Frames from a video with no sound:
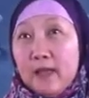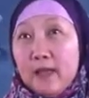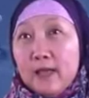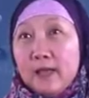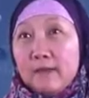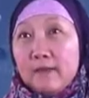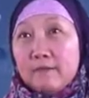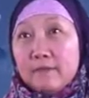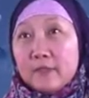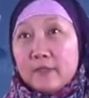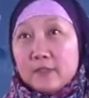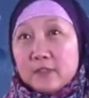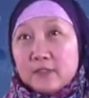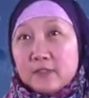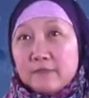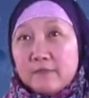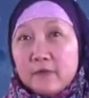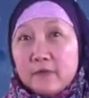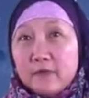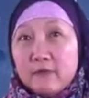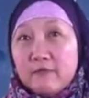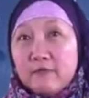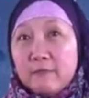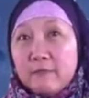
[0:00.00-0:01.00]
I have this
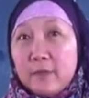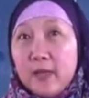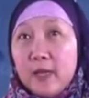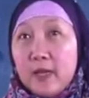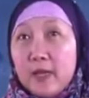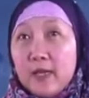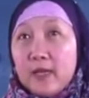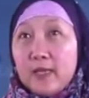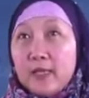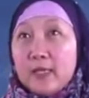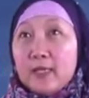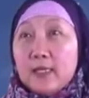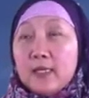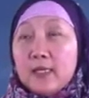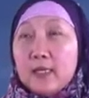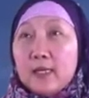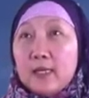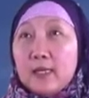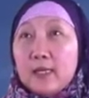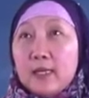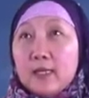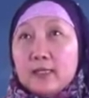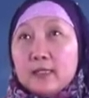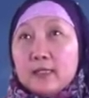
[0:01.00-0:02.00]
friend of mine
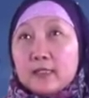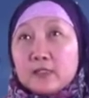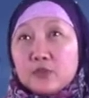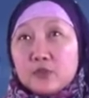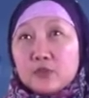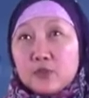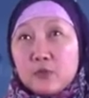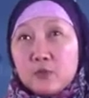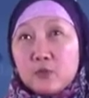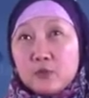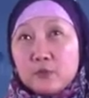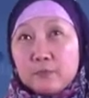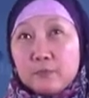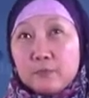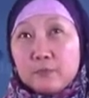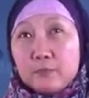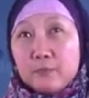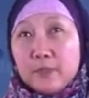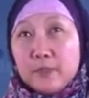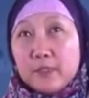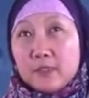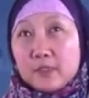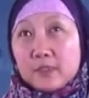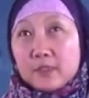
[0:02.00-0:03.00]
that
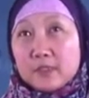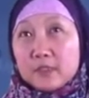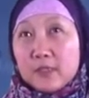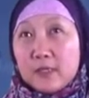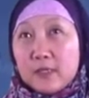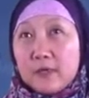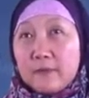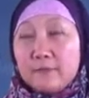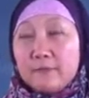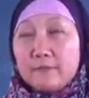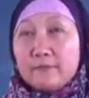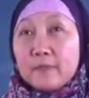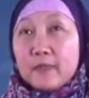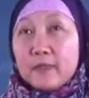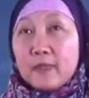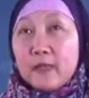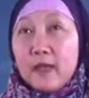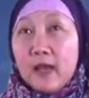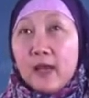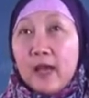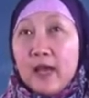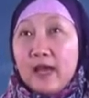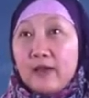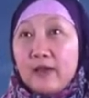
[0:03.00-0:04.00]
told, because
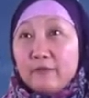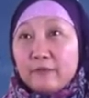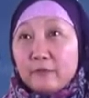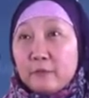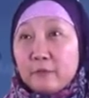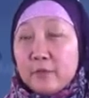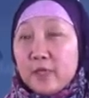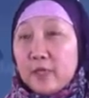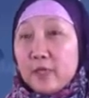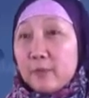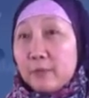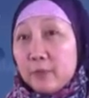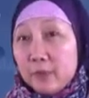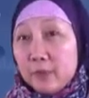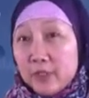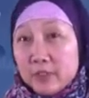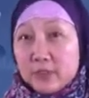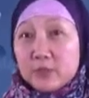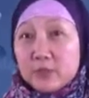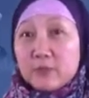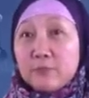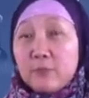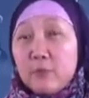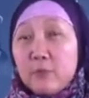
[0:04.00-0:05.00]
I have to make a
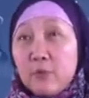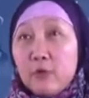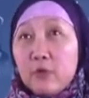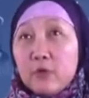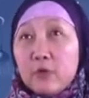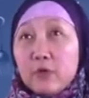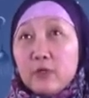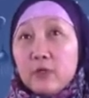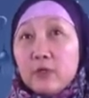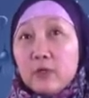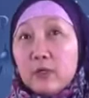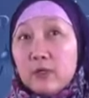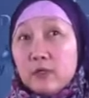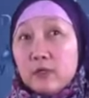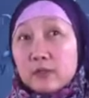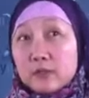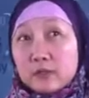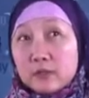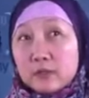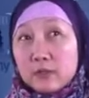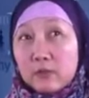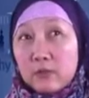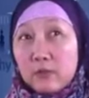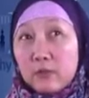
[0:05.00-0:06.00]
police report.
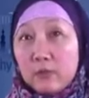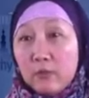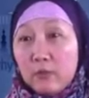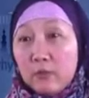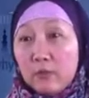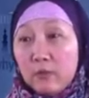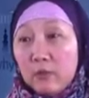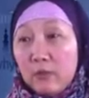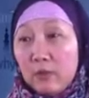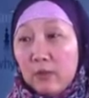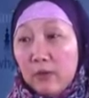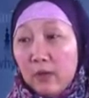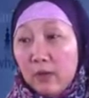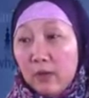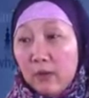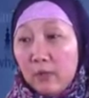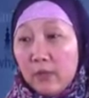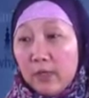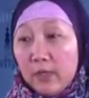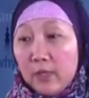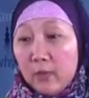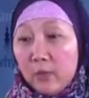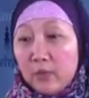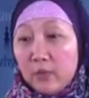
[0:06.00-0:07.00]
So
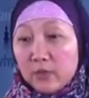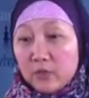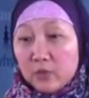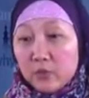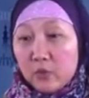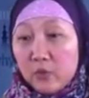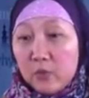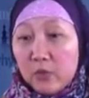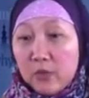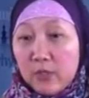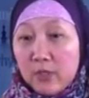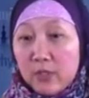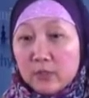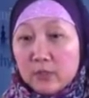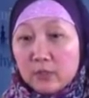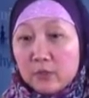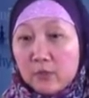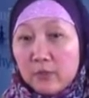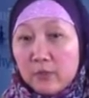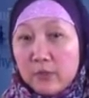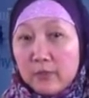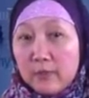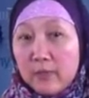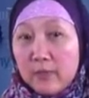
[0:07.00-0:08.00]
when I went to work, I
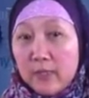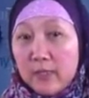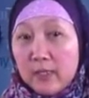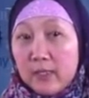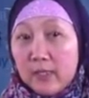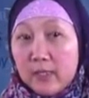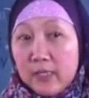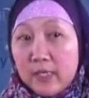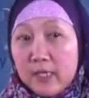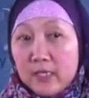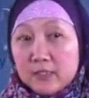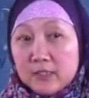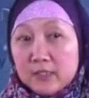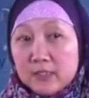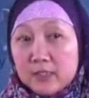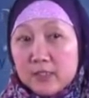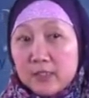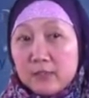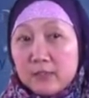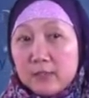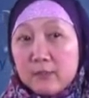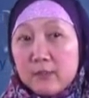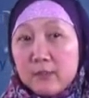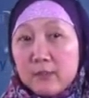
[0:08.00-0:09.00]
told them I had an
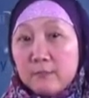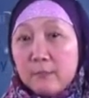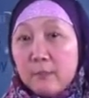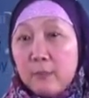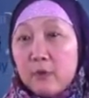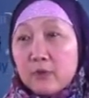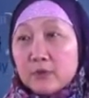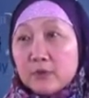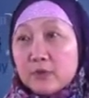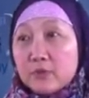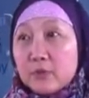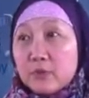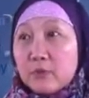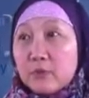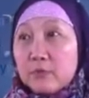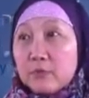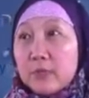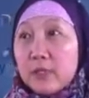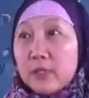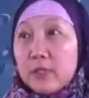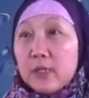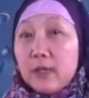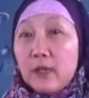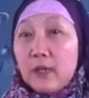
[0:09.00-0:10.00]
accident, and my boss
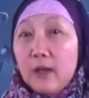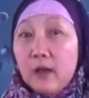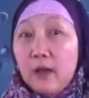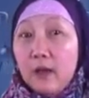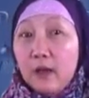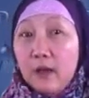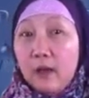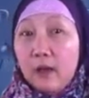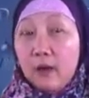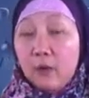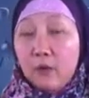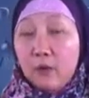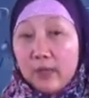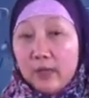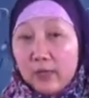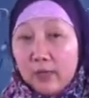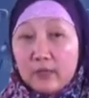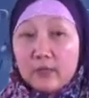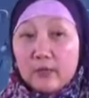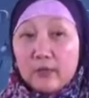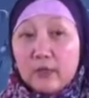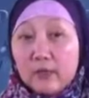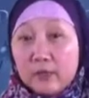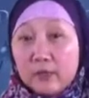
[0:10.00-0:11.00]
told me, like,
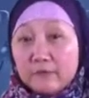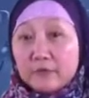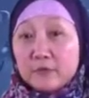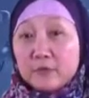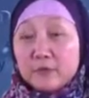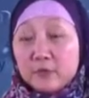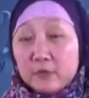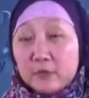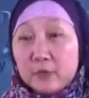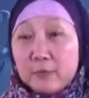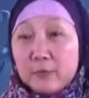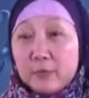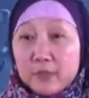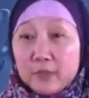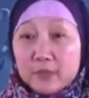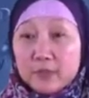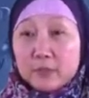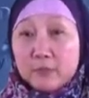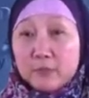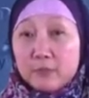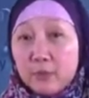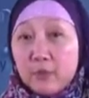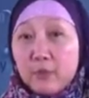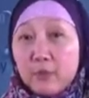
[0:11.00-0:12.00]
okay, girl, you have to do a
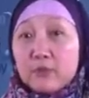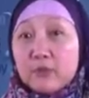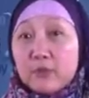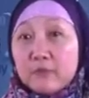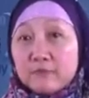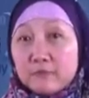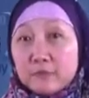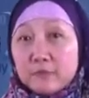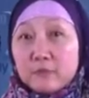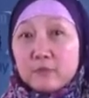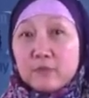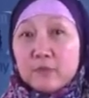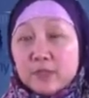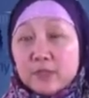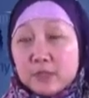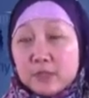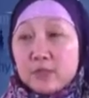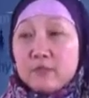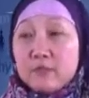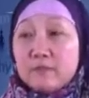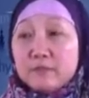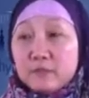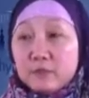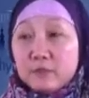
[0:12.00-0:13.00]
police report, you have to do
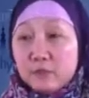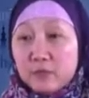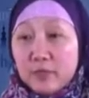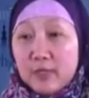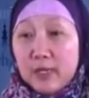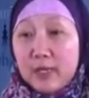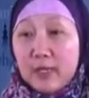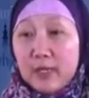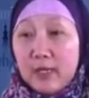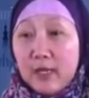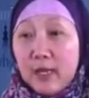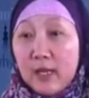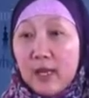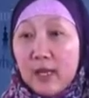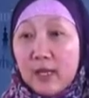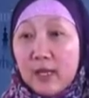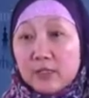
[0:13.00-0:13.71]
this, you have to do that.